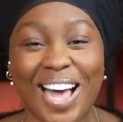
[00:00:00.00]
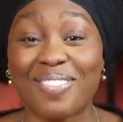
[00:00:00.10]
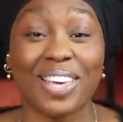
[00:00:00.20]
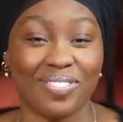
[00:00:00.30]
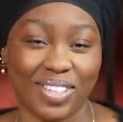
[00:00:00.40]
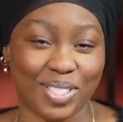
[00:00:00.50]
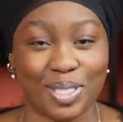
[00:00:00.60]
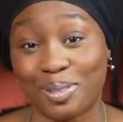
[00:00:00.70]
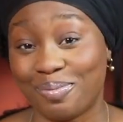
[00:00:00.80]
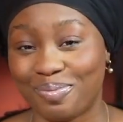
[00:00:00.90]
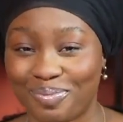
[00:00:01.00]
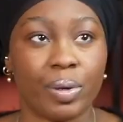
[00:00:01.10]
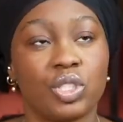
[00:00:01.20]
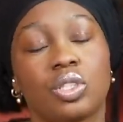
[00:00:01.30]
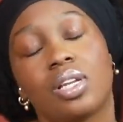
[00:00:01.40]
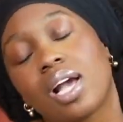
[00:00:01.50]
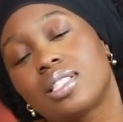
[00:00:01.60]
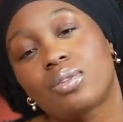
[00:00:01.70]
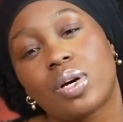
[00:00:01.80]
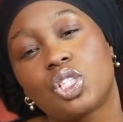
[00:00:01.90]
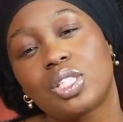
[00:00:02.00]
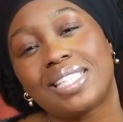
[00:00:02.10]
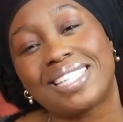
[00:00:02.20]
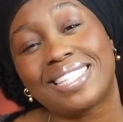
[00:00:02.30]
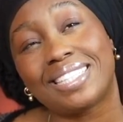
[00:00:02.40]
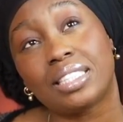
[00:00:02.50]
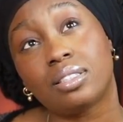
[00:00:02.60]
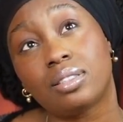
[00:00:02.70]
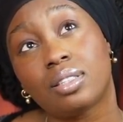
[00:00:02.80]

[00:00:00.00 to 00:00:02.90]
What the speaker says: I've convinced you. But your next question is,